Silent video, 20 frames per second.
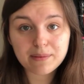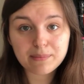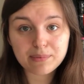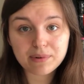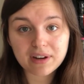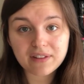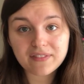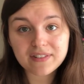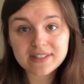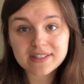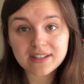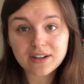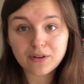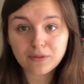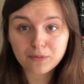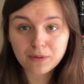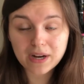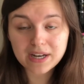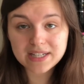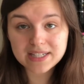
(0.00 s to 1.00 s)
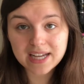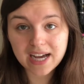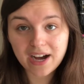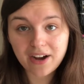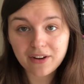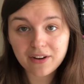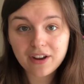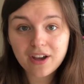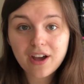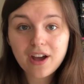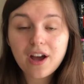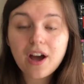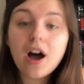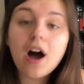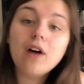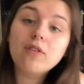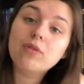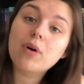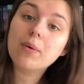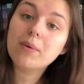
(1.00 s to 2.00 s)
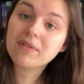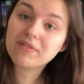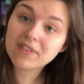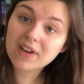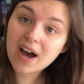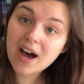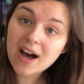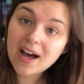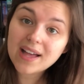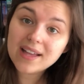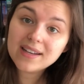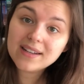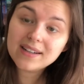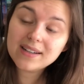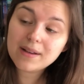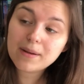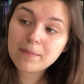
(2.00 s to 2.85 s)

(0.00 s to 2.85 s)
the briefest little rundown of what we've got